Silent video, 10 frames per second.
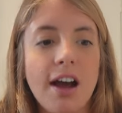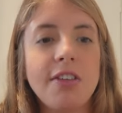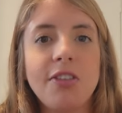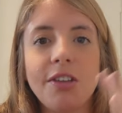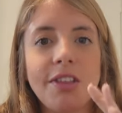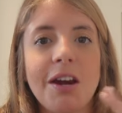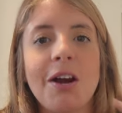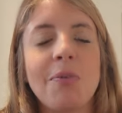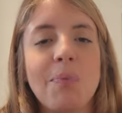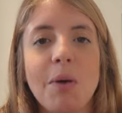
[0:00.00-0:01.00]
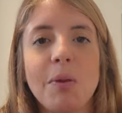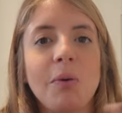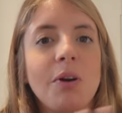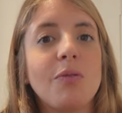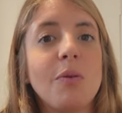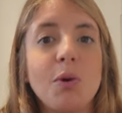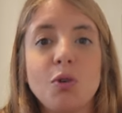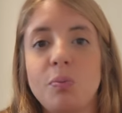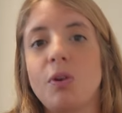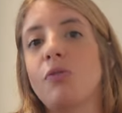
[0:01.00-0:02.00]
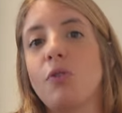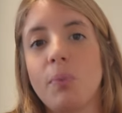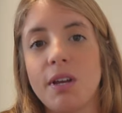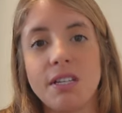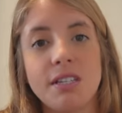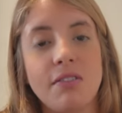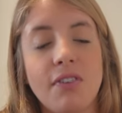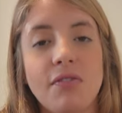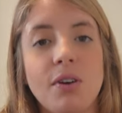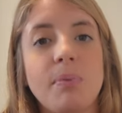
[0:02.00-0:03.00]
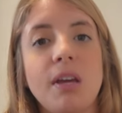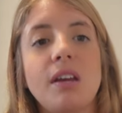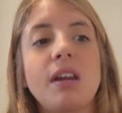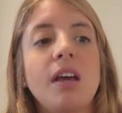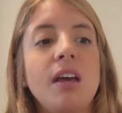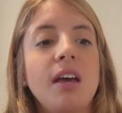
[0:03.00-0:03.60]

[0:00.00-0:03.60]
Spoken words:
I think they're probably one of the most beautiful places I've ever been.